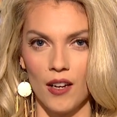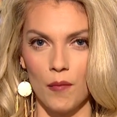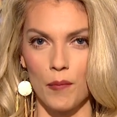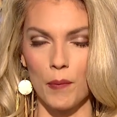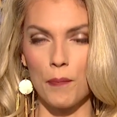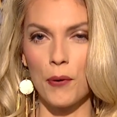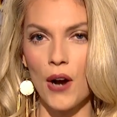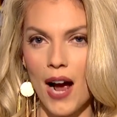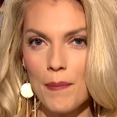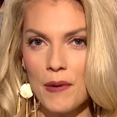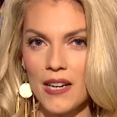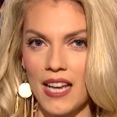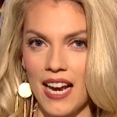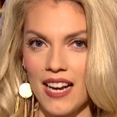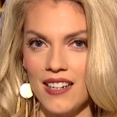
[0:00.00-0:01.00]
But
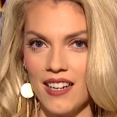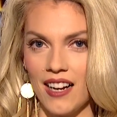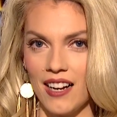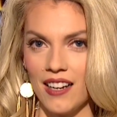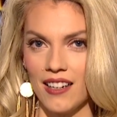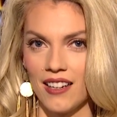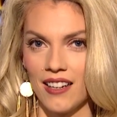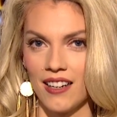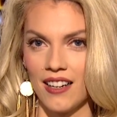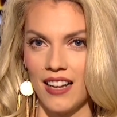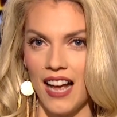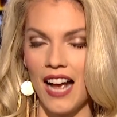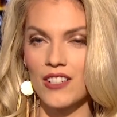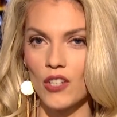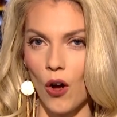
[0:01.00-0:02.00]
propaganda
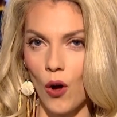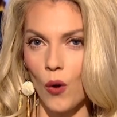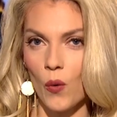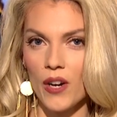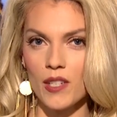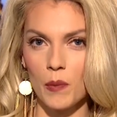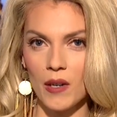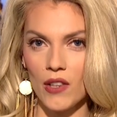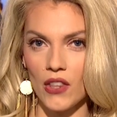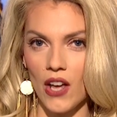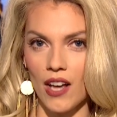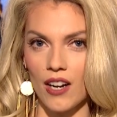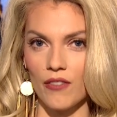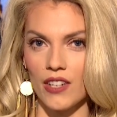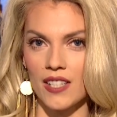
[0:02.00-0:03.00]
has always been
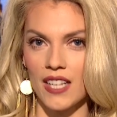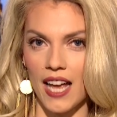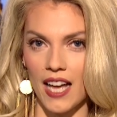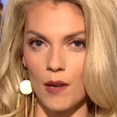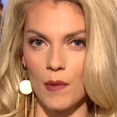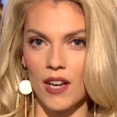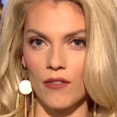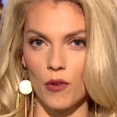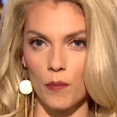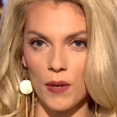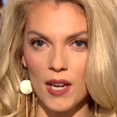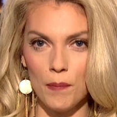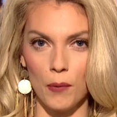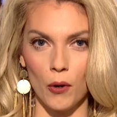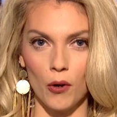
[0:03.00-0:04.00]
thought of as the enemy of the
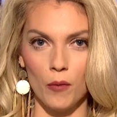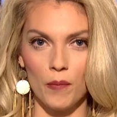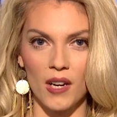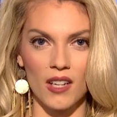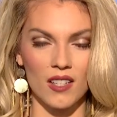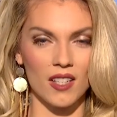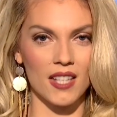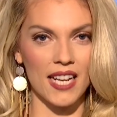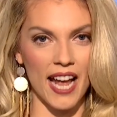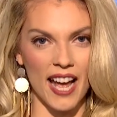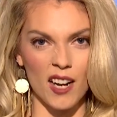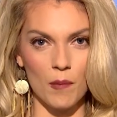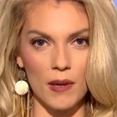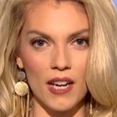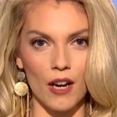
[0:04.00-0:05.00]
people because it's the
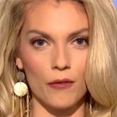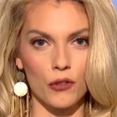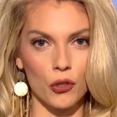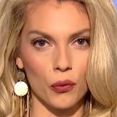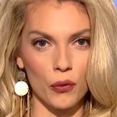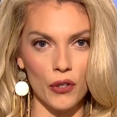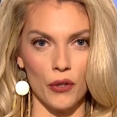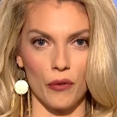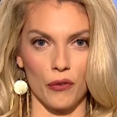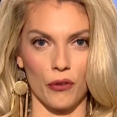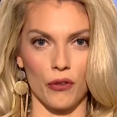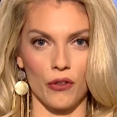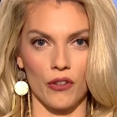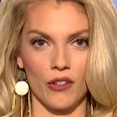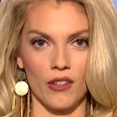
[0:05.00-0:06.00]
enemy of
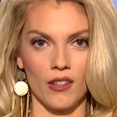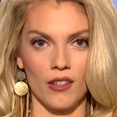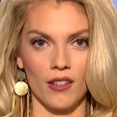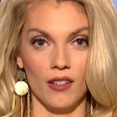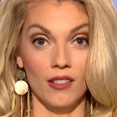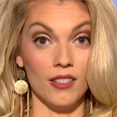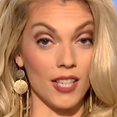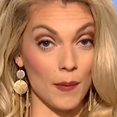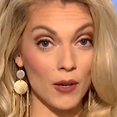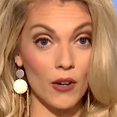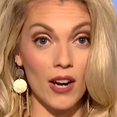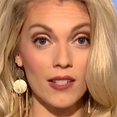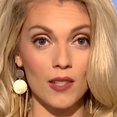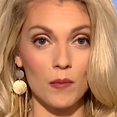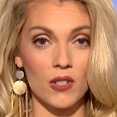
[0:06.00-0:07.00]
truth.
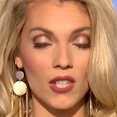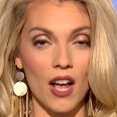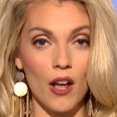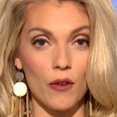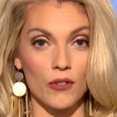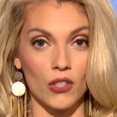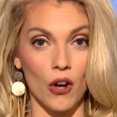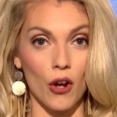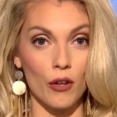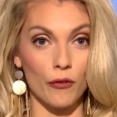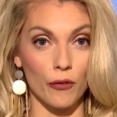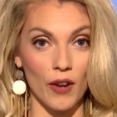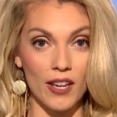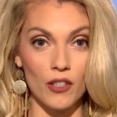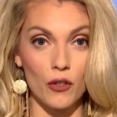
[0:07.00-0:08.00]
Democrats themselves called
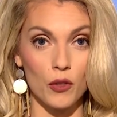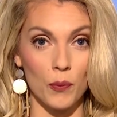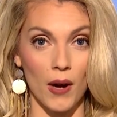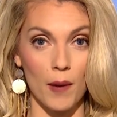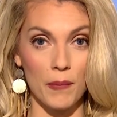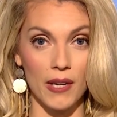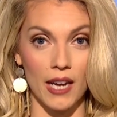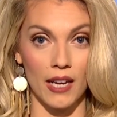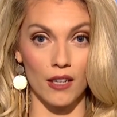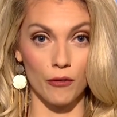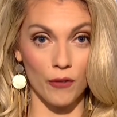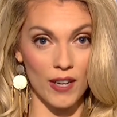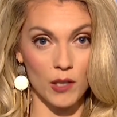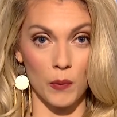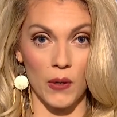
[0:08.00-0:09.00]
fake news propaganda
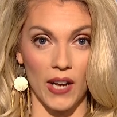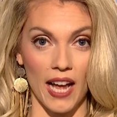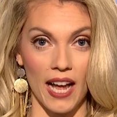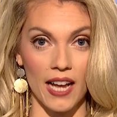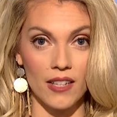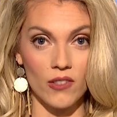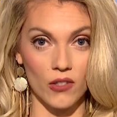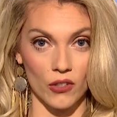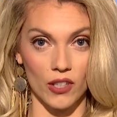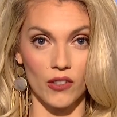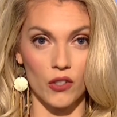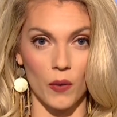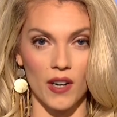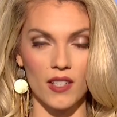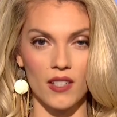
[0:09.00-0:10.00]
Facebook ads during the
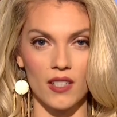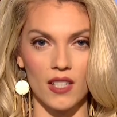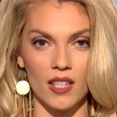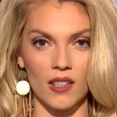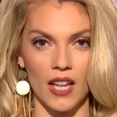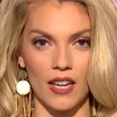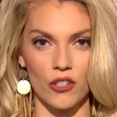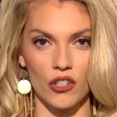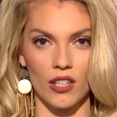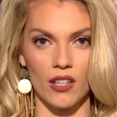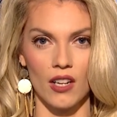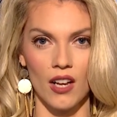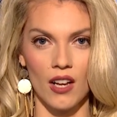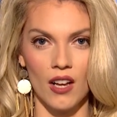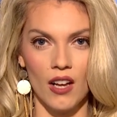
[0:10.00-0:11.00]
2016 election
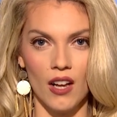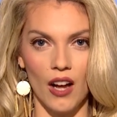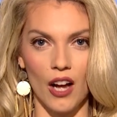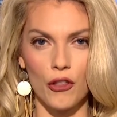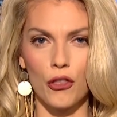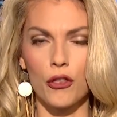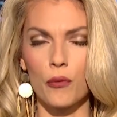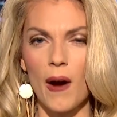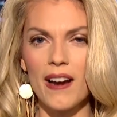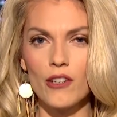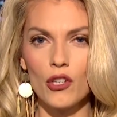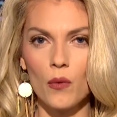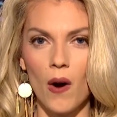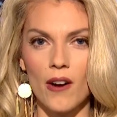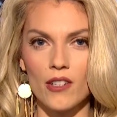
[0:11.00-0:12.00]
a threat
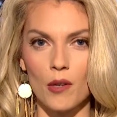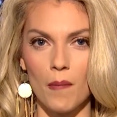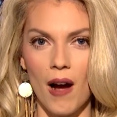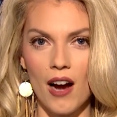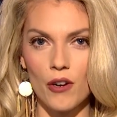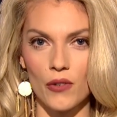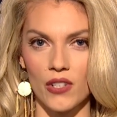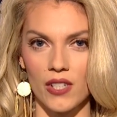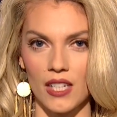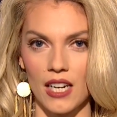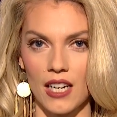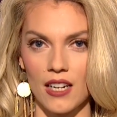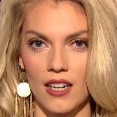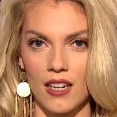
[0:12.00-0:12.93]
to our democracy.